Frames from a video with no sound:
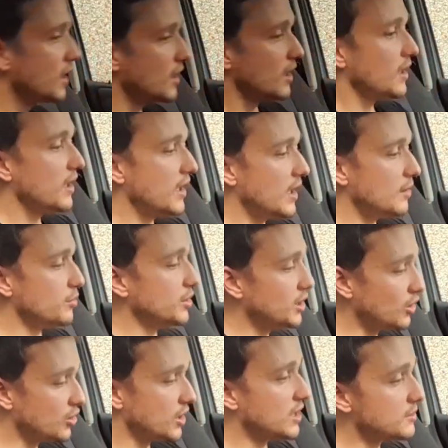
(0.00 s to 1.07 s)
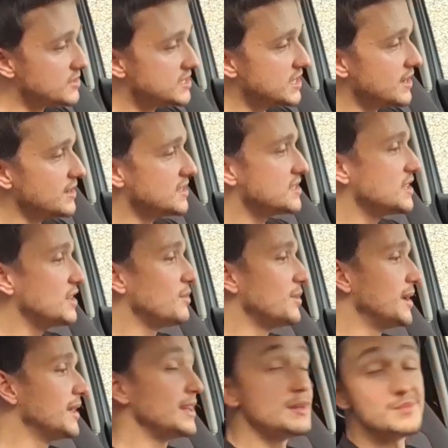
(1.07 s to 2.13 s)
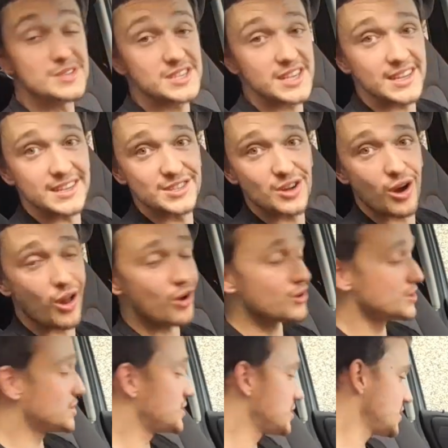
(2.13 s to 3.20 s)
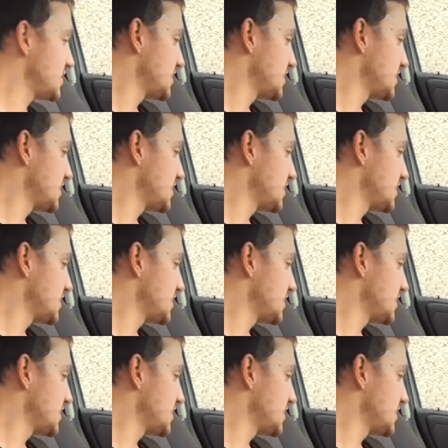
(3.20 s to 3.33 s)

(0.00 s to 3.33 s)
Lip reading: but you're looking at a Mercedes steering wheel, a Mercedes clocks,